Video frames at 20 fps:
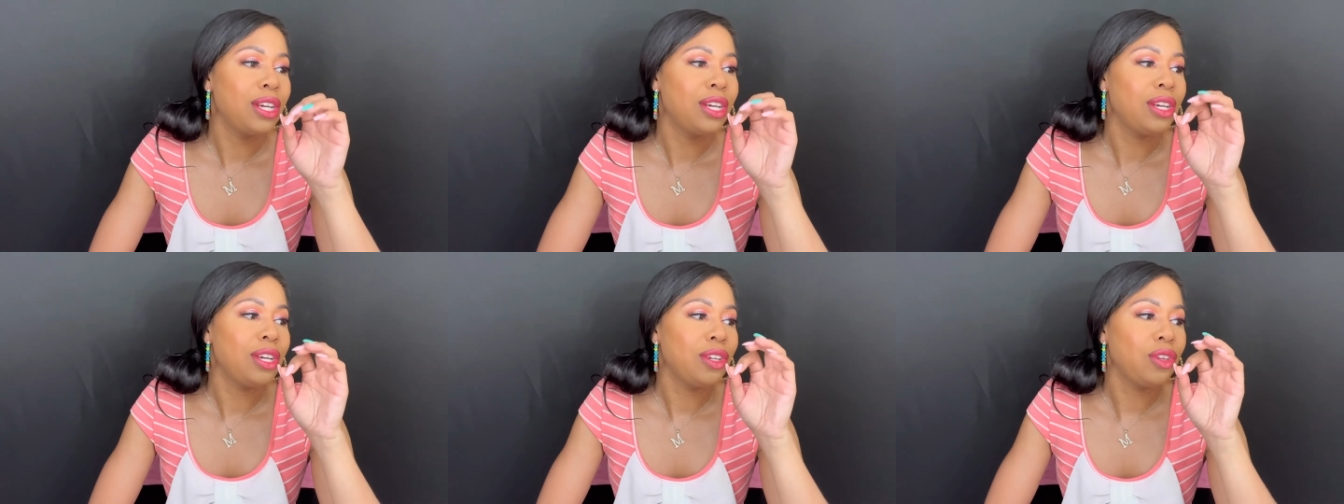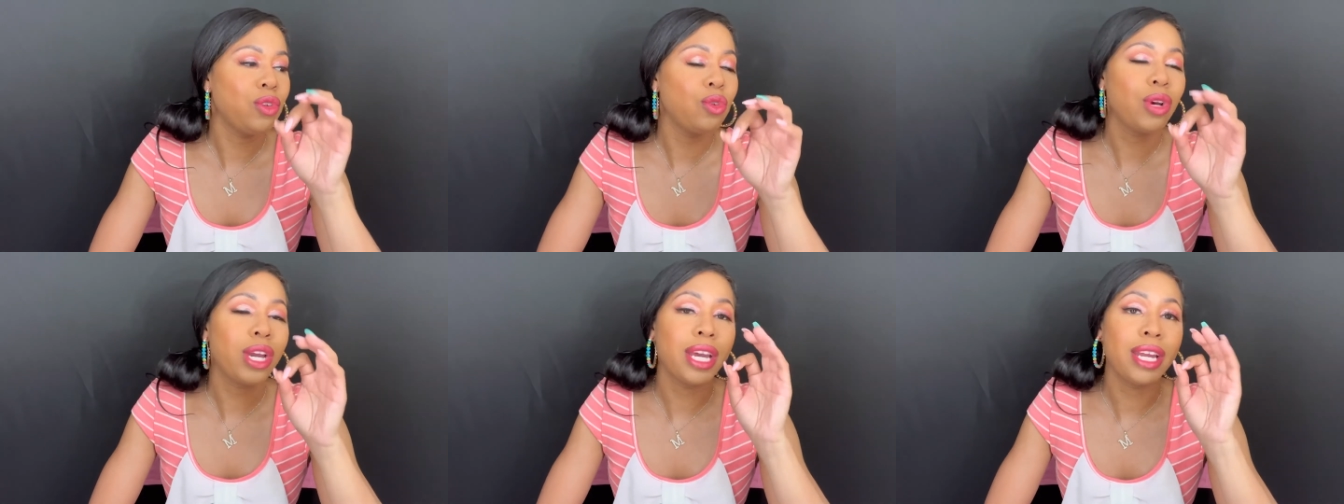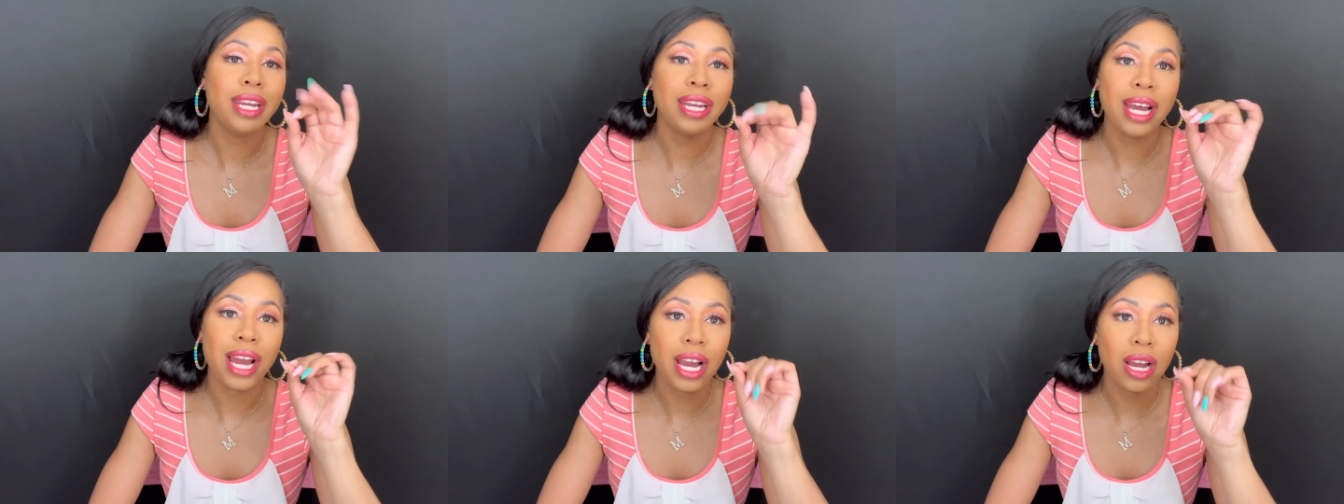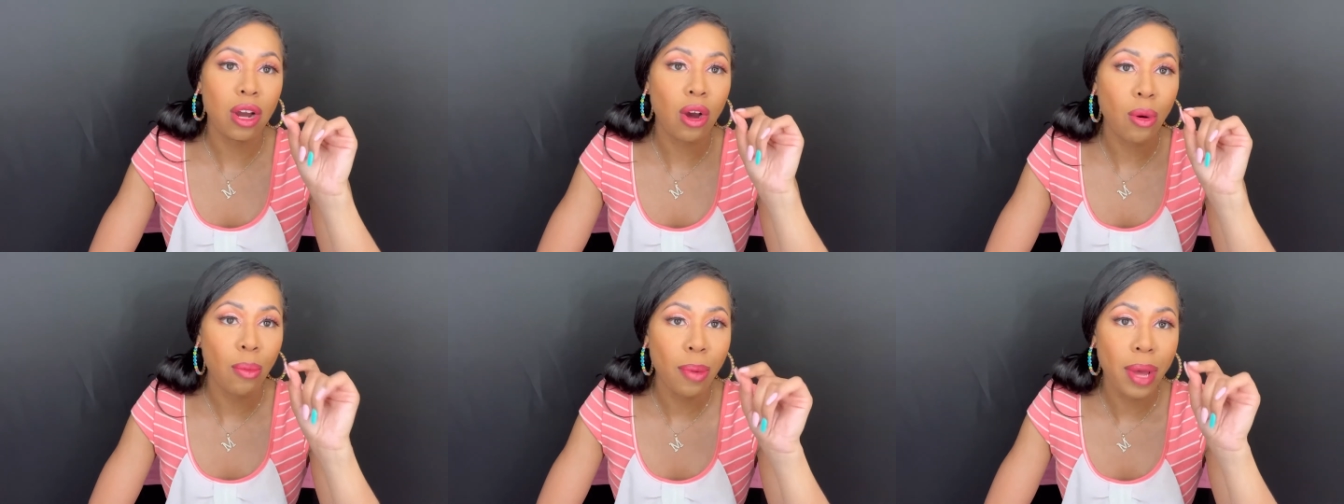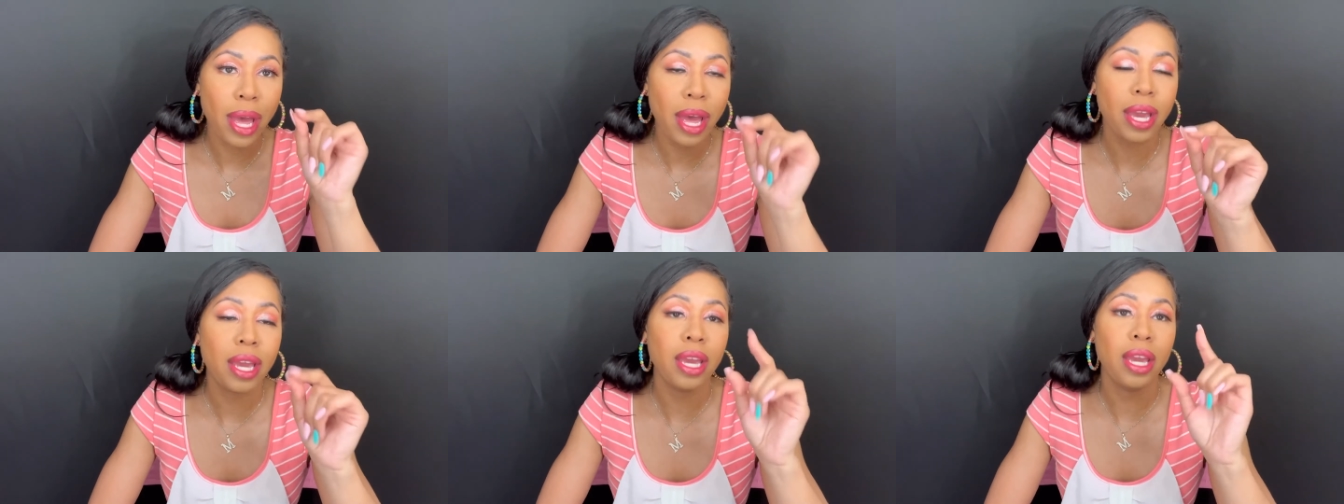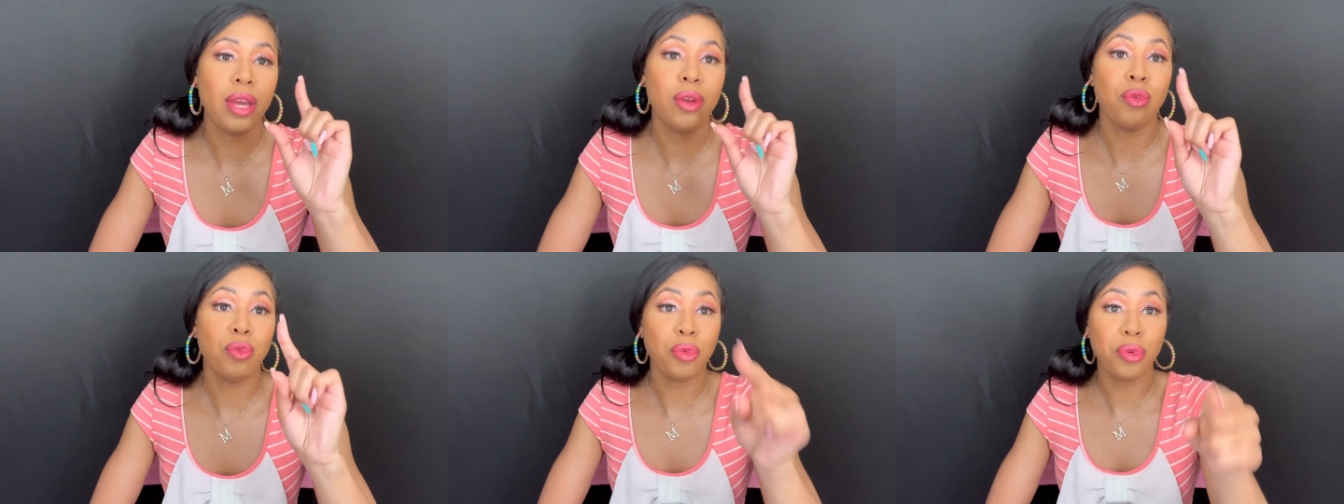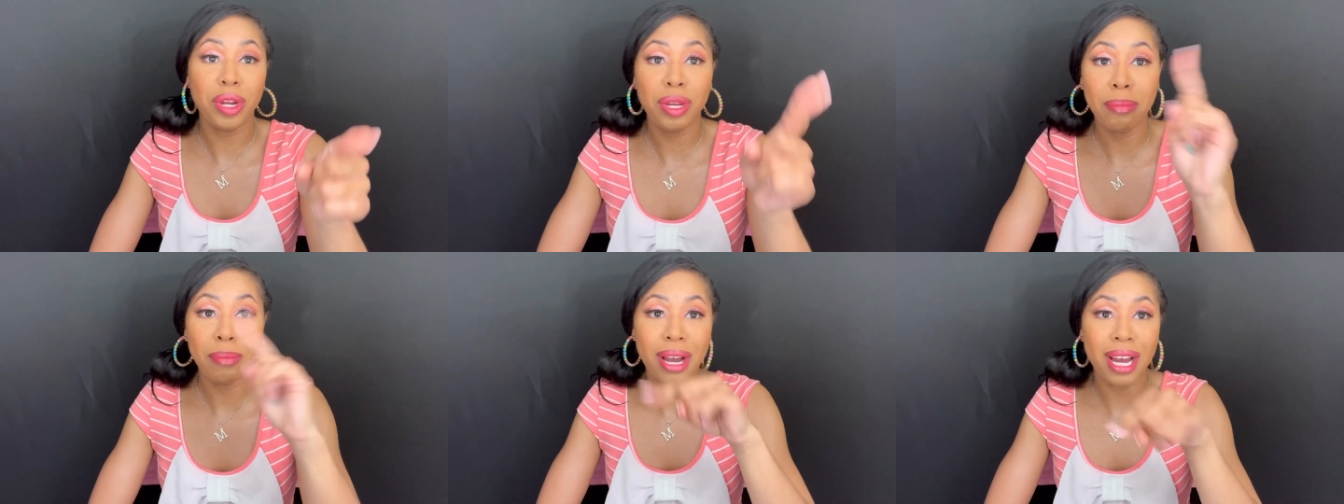You cannot go back and
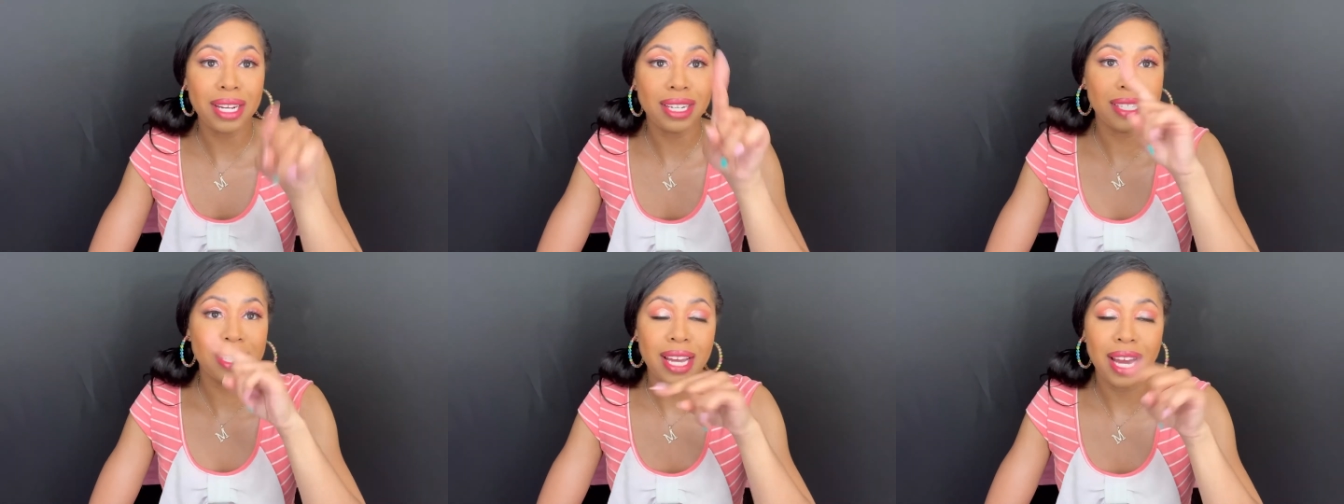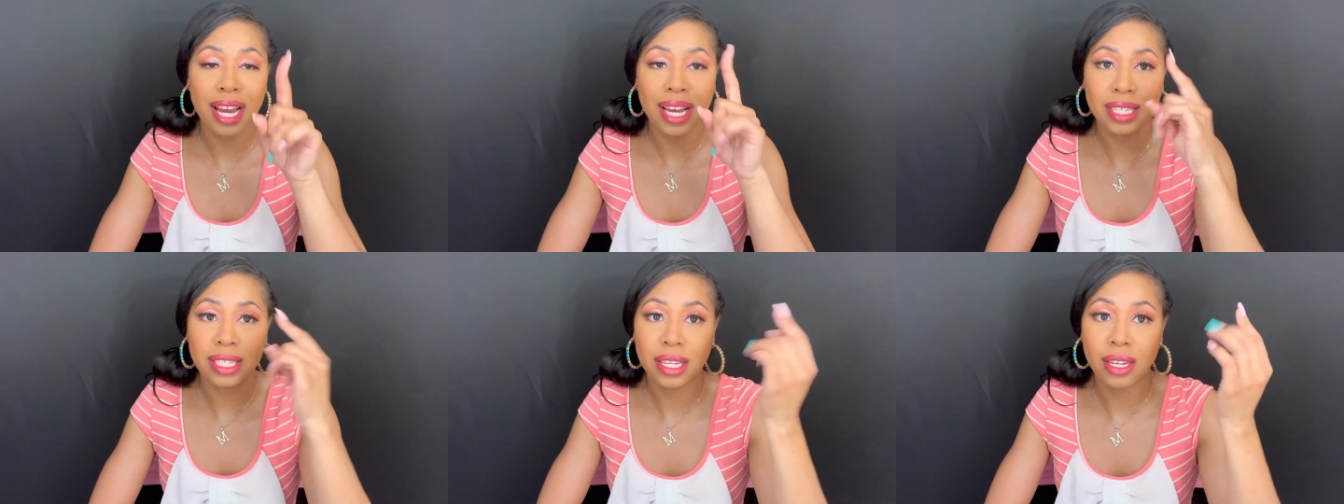remonetize